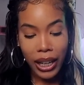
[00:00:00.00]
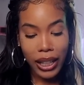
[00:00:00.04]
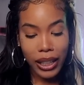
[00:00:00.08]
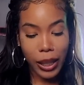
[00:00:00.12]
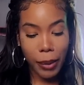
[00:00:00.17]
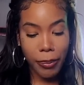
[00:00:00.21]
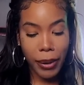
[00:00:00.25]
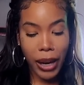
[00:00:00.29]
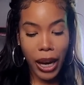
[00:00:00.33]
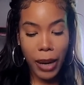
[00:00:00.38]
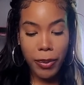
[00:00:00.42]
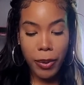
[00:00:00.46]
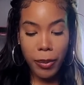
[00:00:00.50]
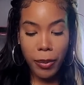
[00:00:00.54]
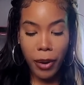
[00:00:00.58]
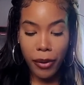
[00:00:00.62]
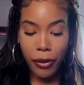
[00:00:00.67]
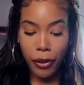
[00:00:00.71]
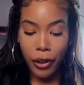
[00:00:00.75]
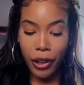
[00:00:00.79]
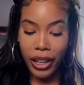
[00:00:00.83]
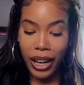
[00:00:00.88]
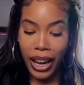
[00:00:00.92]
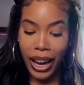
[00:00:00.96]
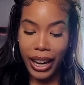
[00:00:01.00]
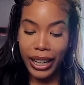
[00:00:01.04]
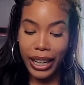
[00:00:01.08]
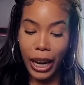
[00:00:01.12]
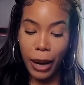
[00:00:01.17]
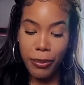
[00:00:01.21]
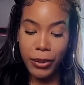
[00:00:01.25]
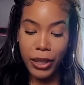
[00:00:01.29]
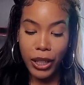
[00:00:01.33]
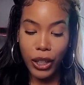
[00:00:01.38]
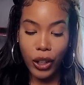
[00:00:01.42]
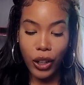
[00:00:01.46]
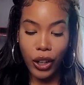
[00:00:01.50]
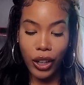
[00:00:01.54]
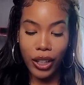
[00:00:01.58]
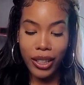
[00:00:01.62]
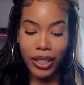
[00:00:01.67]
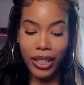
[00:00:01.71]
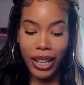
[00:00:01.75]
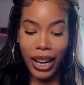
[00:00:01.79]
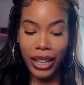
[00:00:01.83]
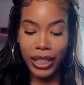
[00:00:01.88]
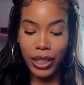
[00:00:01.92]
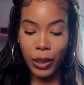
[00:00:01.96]
The baby mother and I kept in
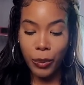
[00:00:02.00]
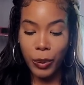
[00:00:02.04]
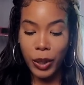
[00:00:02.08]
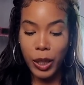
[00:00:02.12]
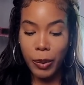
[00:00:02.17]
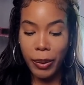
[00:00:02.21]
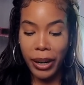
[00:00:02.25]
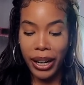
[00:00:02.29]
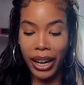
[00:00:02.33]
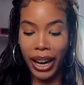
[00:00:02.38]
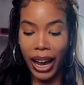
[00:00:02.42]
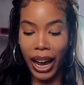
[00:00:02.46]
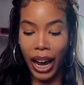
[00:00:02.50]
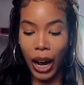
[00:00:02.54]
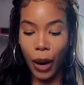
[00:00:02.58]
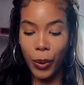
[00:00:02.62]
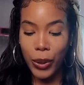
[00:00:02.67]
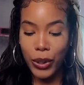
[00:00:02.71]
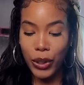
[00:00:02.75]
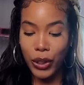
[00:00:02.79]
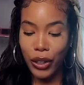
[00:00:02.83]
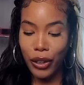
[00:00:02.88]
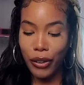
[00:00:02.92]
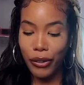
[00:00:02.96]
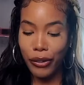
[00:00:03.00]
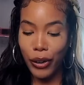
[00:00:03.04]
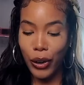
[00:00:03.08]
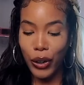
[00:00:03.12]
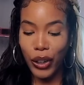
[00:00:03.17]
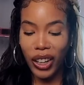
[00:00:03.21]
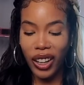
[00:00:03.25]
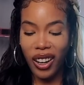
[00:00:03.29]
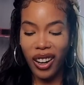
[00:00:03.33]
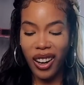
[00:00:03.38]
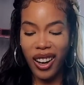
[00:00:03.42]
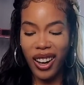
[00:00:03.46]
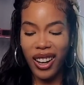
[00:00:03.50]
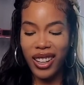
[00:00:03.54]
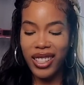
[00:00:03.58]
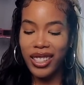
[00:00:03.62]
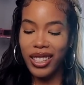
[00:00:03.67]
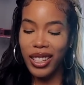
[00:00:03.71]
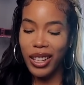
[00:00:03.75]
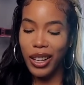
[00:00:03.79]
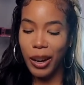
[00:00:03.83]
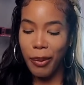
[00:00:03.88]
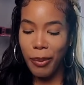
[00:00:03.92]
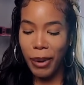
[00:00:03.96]
contact and would spend hours on the phone
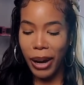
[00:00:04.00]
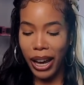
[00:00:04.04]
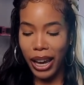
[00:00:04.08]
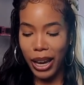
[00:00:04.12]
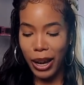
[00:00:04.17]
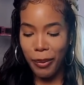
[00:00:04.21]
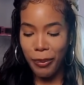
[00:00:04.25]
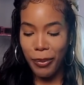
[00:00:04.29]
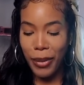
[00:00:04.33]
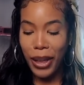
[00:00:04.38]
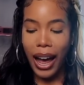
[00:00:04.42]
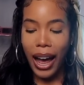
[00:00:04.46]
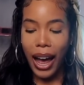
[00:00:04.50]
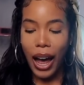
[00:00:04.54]
cussing about him.